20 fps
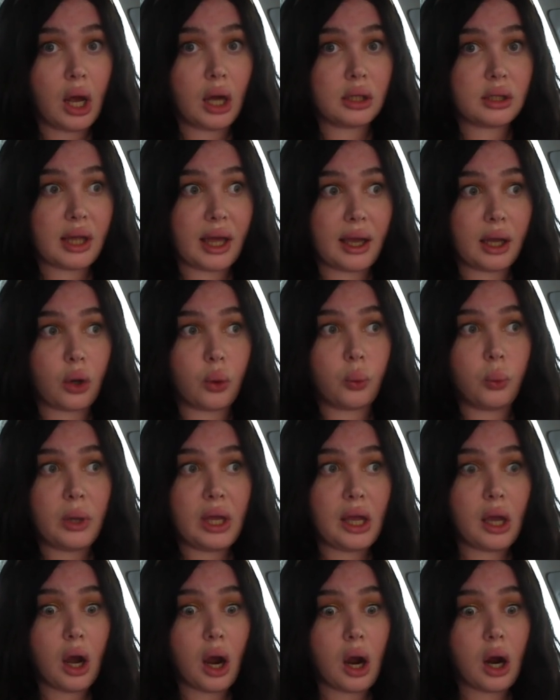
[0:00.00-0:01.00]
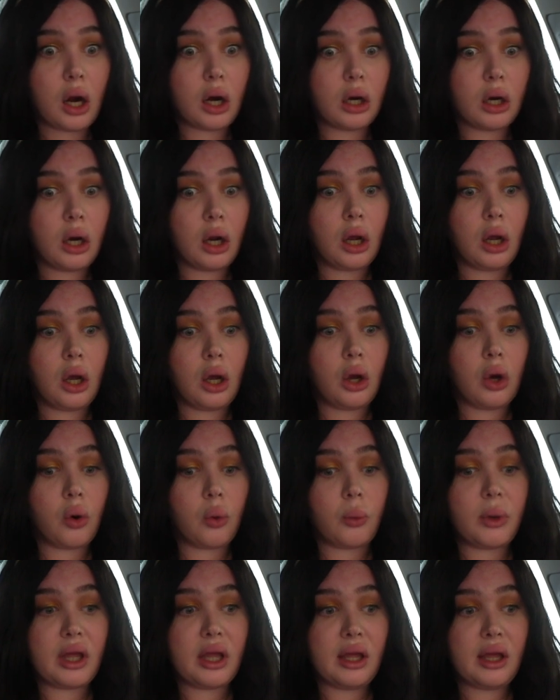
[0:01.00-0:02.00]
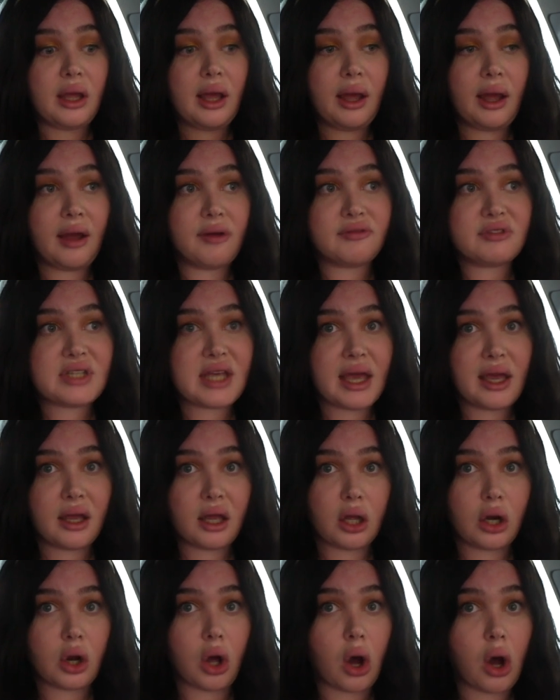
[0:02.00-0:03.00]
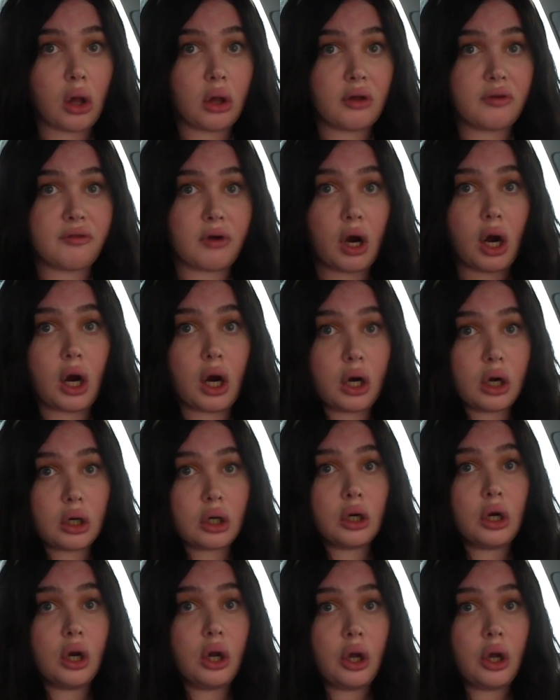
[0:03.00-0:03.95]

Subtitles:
Like, we have taken all of our,